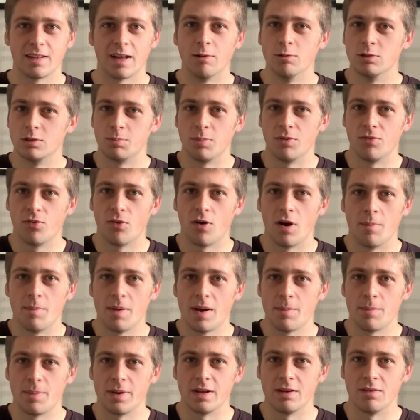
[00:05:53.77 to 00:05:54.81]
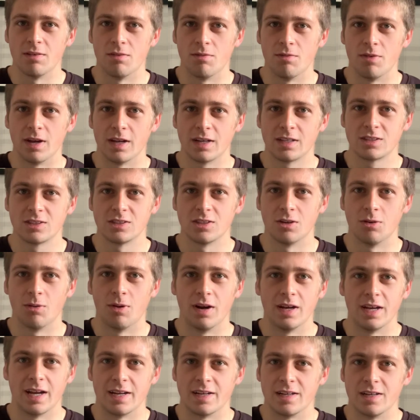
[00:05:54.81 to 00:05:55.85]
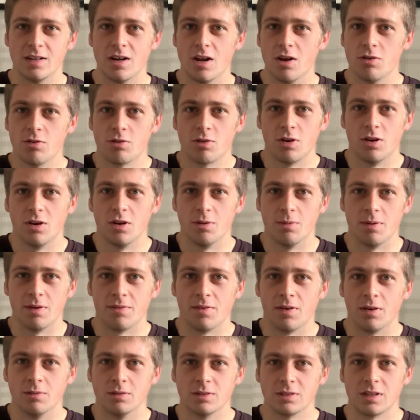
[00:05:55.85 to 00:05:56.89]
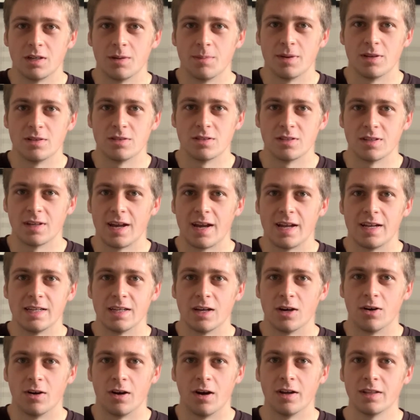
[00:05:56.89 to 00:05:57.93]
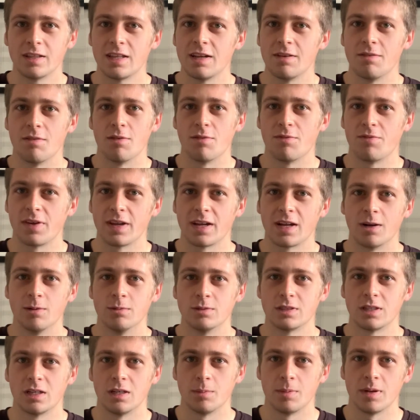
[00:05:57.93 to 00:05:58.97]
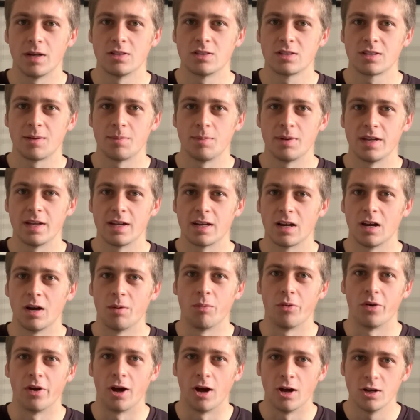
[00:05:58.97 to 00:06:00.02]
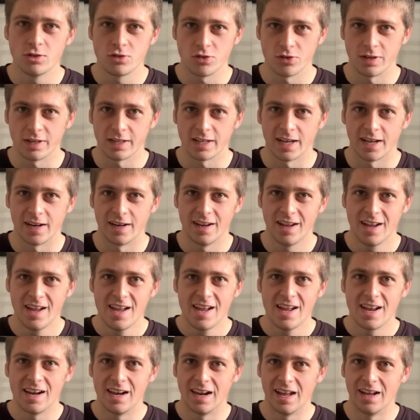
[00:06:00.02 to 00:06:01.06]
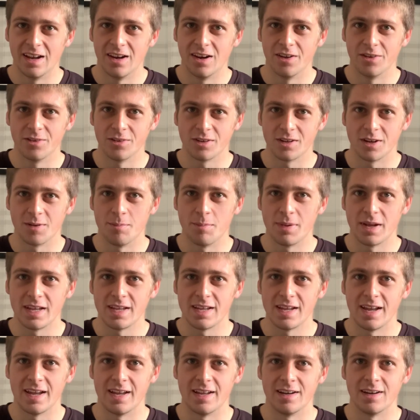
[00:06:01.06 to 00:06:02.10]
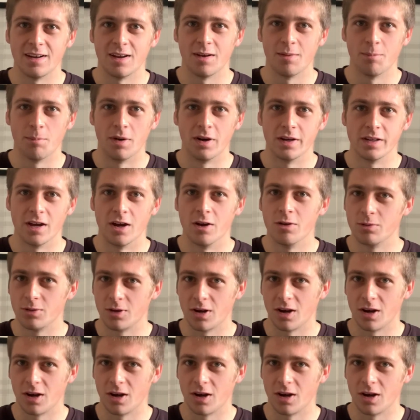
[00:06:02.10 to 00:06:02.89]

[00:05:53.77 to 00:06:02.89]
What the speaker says: that was before I met Peter and Rick, so I had no clue if I was going to be able to get any higher. I didn't even think I was going to be able to compete in Club 100 again, let alone compete in my own